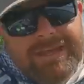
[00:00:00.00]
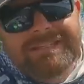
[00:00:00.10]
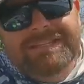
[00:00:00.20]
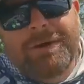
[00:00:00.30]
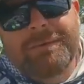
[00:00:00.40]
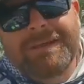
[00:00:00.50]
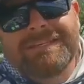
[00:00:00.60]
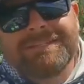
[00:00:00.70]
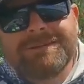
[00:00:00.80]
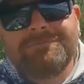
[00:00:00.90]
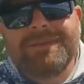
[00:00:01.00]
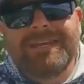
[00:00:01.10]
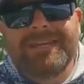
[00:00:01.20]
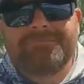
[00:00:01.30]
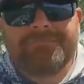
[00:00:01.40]
is going to
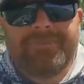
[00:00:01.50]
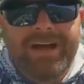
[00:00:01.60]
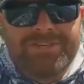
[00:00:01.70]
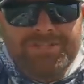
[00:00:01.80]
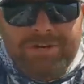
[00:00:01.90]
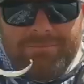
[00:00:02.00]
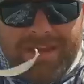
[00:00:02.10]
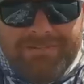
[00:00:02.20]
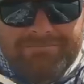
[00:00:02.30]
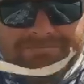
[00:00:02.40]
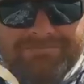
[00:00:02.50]
be a jerkbait.